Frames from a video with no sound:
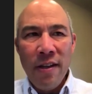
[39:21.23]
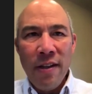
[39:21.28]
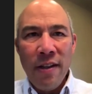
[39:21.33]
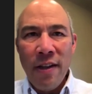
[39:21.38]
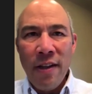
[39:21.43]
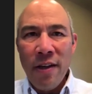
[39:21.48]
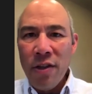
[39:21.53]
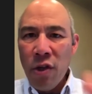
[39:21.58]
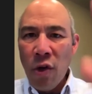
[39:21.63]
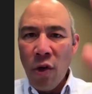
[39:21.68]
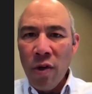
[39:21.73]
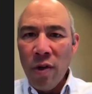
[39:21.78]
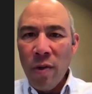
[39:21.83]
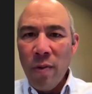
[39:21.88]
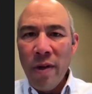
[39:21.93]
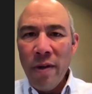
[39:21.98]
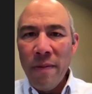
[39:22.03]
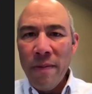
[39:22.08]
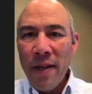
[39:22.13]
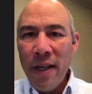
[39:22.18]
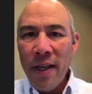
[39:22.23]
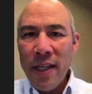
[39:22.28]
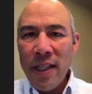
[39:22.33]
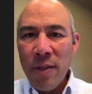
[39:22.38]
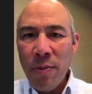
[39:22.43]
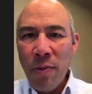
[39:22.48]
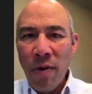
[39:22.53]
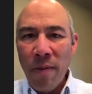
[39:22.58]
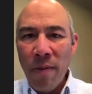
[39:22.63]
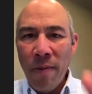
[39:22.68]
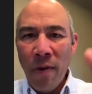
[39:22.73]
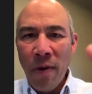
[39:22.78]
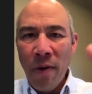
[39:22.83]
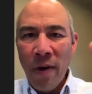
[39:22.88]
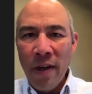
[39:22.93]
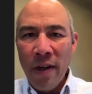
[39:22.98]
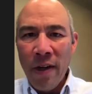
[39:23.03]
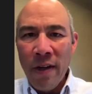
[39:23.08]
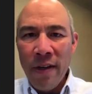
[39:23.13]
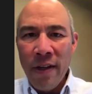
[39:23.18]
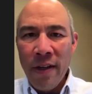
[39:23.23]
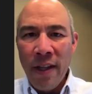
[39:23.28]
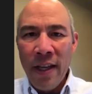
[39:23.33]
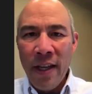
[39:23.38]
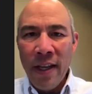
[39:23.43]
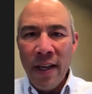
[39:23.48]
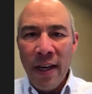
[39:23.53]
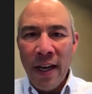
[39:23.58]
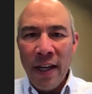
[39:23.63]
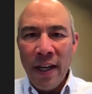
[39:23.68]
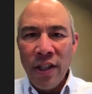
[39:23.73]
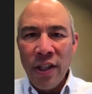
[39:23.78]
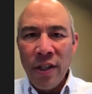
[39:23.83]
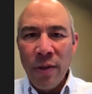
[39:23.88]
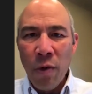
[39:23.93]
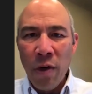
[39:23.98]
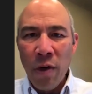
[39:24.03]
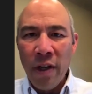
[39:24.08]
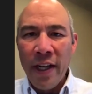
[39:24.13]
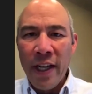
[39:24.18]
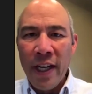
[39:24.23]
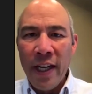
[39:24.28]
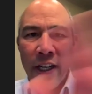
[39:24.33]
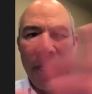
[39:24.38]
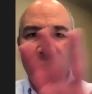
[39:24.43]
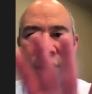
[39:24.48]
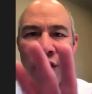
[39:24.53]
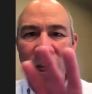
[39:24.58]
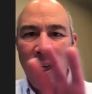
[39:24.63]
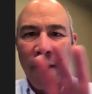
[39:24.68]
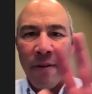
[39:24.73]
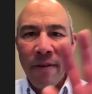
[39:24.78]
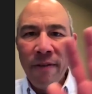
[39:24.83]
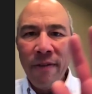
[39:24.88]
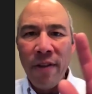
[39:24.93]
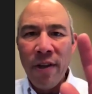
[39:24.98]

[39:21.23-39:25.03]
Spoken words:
their total well-being is more important than actually work on getting a job if